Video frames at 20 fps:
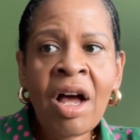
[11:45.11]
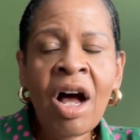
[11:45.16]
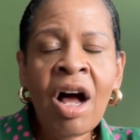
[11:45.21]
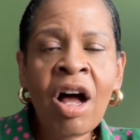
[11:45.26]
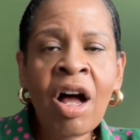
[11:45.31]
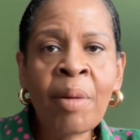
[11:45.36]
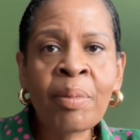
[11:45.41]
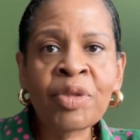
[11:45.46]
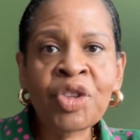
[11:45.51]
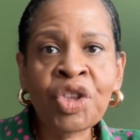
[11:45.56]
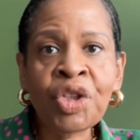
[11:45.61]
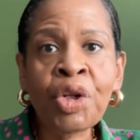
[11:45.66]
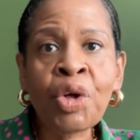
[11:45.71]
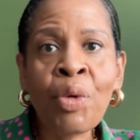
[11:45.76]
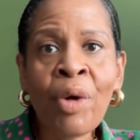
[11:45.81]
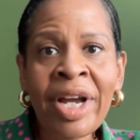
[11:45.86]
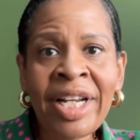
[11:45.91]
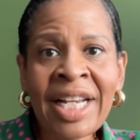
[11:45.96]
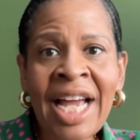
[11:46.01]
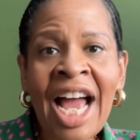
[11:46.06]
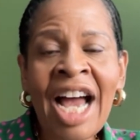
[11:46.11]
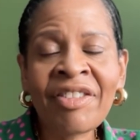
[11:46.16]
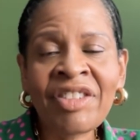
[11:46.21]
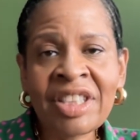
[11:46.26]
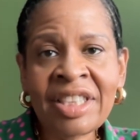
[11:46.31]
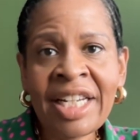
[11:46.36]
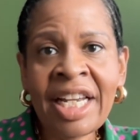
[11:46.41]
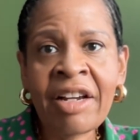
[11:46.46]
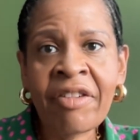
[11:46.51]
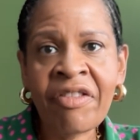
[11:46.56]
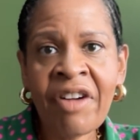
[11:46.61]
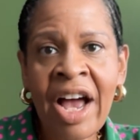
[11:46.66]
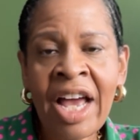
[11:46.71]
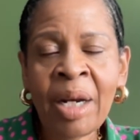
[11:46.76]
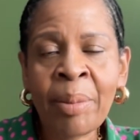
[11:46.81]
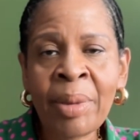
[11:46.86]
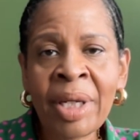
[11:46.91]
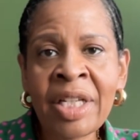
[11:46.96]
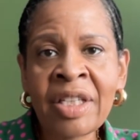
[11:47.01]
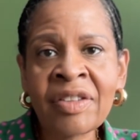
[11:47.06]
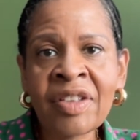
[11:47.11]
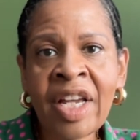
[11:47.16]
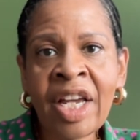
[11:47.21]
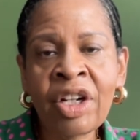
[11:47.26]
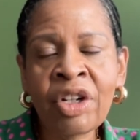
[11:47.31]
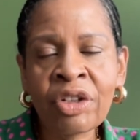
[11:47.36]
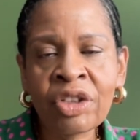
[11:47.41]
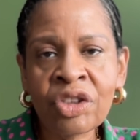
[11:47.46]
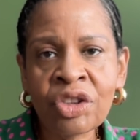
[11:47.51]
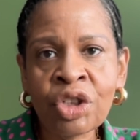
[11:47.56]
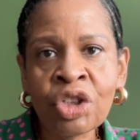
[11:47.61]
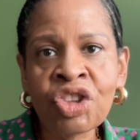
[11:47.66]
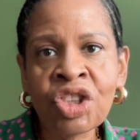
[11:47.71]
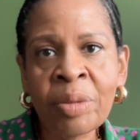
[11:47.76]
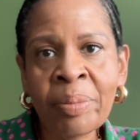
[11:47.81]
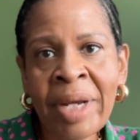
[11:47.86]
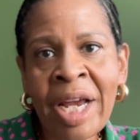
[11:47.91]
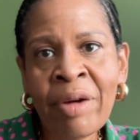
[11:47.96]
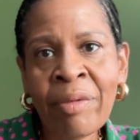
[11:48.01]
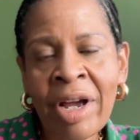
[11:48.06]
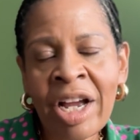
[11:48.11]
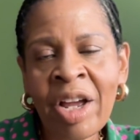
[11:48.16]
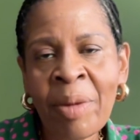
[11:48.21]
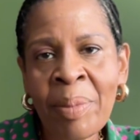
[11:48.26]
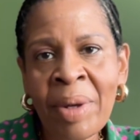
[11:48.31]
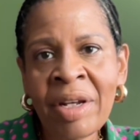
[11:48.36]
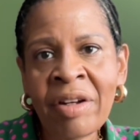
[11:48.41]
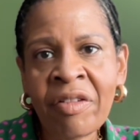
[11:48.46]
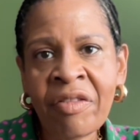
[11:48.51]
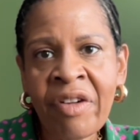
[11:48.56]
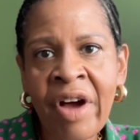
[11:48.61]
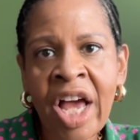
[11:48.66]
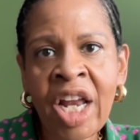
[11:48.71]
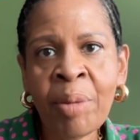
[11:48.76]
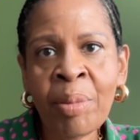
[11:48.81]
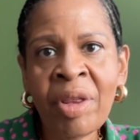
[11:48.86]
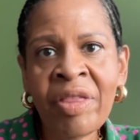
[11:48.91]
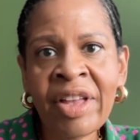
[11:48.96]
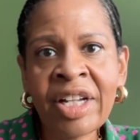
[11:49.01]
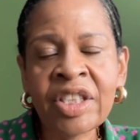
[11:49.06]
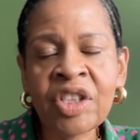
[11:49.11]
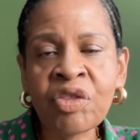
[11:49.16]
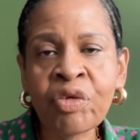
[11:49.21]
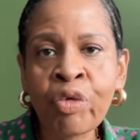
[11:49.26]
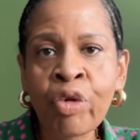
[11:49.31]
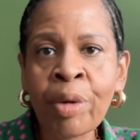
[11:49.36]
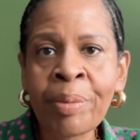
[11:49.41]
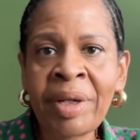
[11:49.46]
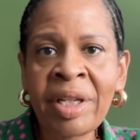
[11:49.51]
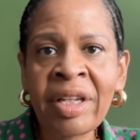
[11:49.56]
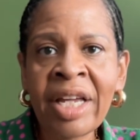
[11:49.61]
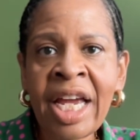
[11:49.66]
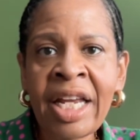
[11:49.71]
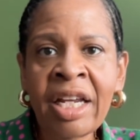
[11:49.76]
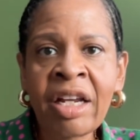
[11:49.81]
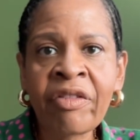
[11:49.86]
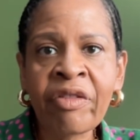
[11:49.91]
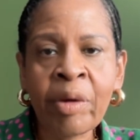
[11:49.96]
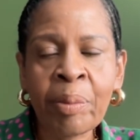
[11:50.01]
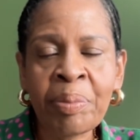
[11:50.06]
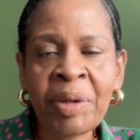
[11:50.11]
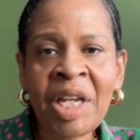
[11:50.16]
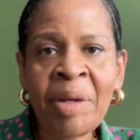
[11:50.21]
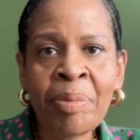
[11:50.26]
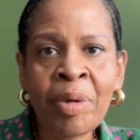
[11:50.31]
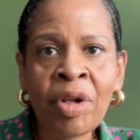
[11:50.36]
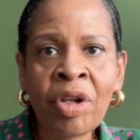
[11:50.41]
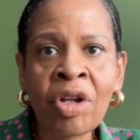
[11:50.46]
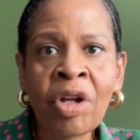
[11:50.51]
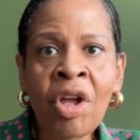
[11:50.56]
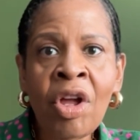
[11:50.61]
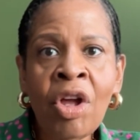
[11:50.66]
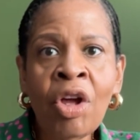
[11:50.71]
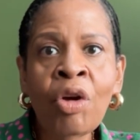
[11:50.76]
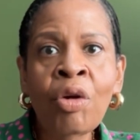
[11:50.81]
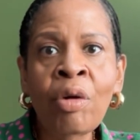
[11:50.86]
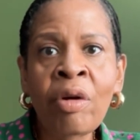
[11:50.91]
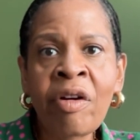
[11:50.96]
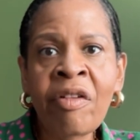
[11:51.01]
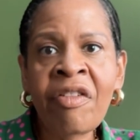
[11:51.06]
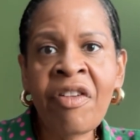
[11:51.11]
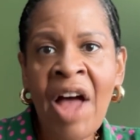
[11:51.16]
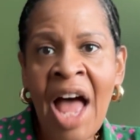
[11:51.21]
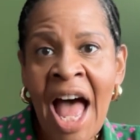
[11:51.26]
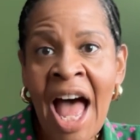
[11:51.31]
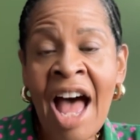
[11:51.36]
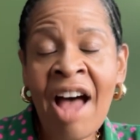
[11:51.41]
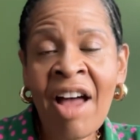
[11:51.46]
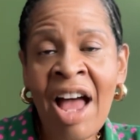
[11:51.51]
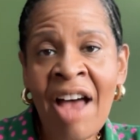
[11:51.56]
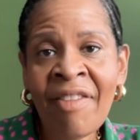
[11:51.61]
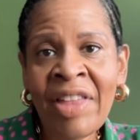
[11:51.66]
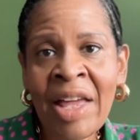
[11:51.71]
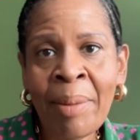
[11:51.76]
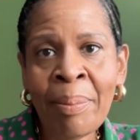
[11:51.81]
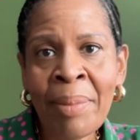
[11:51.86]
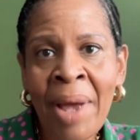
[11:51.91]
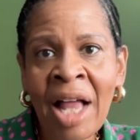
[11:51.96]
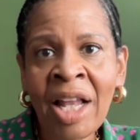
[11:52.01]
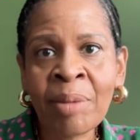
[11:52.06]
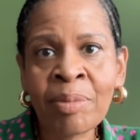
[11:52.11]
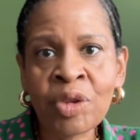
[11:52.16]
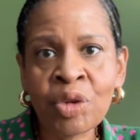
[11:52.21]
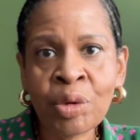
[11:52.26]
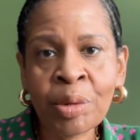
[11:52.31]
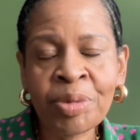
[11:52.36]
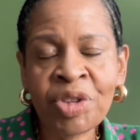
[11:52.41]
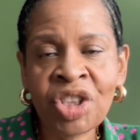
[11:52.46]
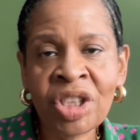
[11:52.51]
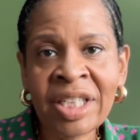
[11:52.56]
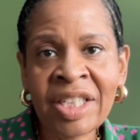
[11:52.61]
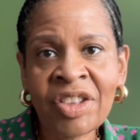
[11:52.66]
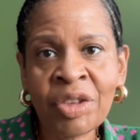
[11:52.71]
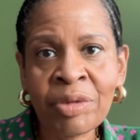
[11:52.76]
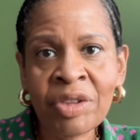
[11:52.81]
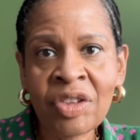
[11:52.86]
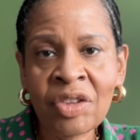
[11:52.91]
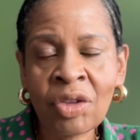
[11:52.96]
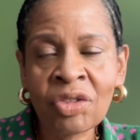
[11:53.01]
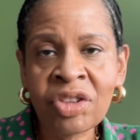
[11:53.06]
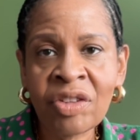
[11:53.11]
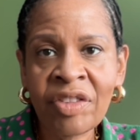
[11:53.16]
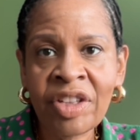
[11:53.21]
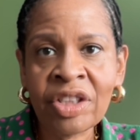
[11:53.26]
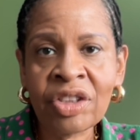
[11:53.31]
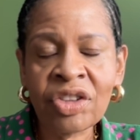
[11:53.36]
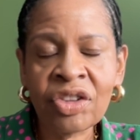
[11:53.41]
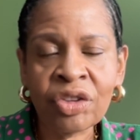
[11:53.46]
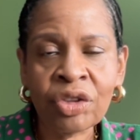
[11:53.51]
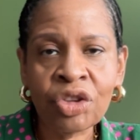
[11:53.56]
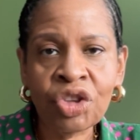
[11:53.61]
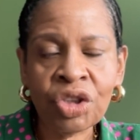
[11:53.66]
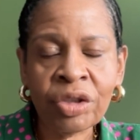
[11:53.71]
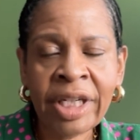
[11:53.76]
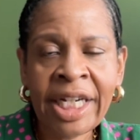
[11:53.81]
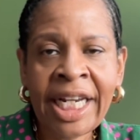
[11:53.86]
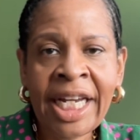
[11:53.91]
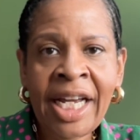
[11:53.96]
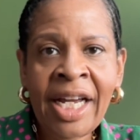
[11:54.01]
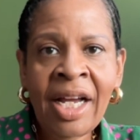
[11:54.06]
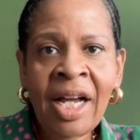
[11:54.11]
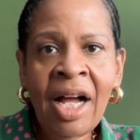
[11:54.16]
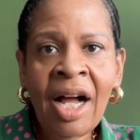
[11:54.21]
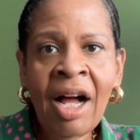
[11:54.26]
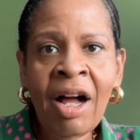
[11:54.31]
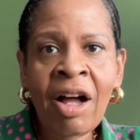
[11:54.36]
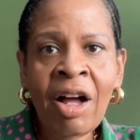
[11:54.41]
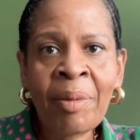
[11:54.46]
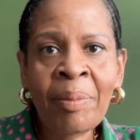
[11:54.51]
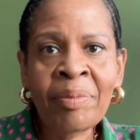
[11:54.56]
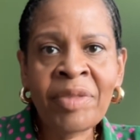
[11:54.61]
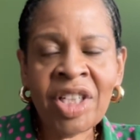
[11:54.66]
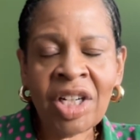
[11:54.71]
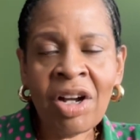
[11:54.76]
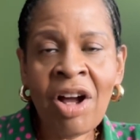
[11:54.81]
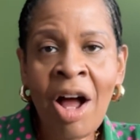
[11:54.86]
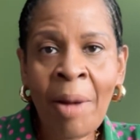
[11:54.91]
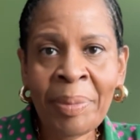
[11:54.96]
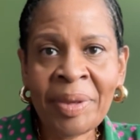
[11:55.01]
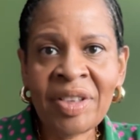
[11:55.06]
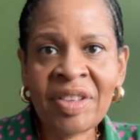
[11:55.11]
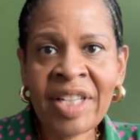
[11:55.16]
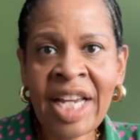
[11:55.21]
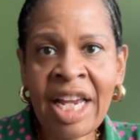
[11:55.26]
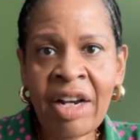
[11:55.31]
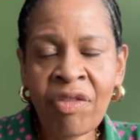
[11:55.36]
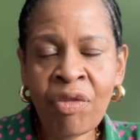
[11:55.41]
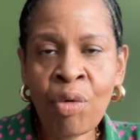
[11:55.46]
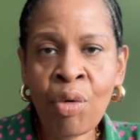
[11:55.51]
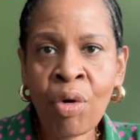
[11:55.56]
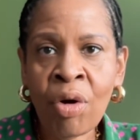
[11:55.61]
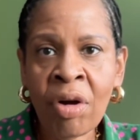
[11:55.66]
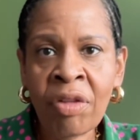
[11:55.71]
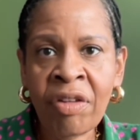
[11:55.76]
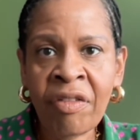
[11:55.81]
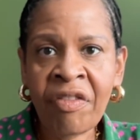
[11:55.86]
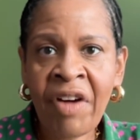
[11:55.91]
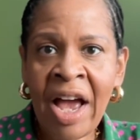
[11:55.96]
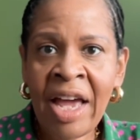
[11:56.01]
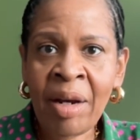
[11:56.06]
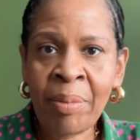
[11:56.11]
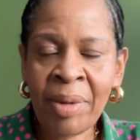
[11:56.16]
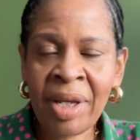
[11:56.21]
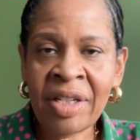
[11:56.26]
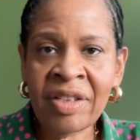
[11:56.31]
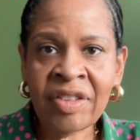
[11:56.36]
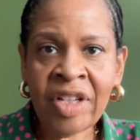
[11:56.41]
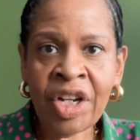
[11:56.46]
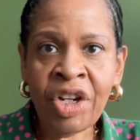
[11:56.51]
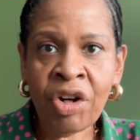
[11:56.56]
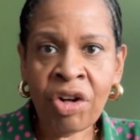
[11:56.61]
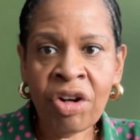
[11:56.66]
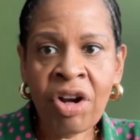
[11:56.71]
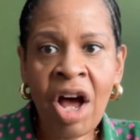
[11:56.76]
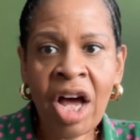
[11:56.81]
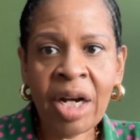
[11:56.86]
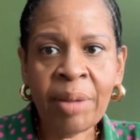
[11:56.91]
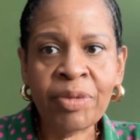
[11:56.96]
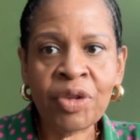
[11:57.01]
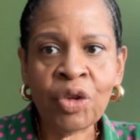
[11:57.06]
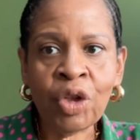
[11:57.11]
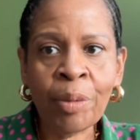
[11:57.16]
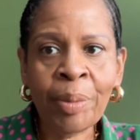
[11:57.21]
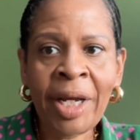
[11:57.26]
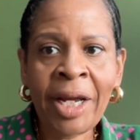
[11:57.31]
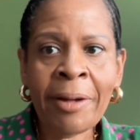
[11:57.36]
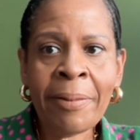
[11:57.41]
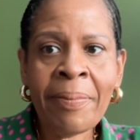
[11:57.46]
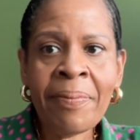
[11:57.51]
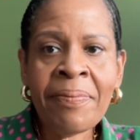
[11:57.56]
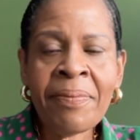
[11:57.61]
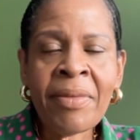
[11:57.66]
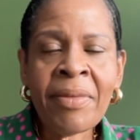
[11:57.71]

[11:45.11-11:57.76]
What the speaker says: So you're going to have to take vitamins, and your surgeon may recommend a vitamin that's formulated for people who have that malabsorption as a result of their surgery, to compensate for the vitamins that you're not absorbing.